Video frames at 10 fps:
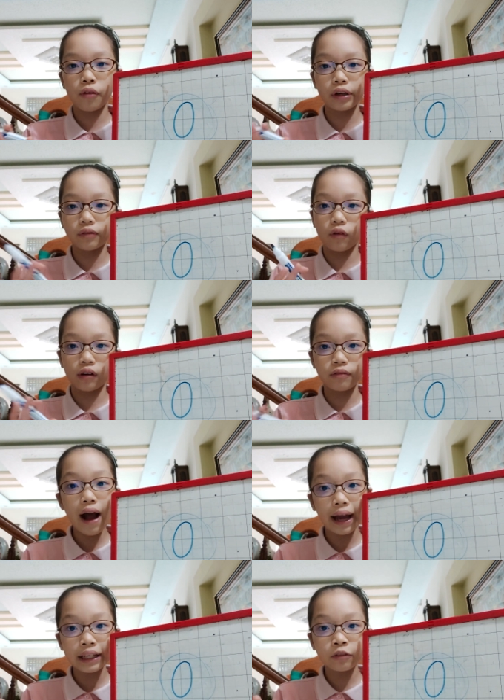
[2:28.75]
3, 4,
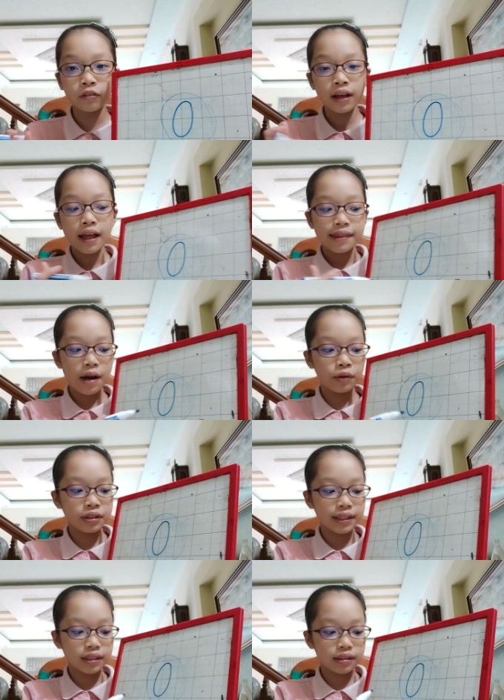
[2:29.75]
5, then we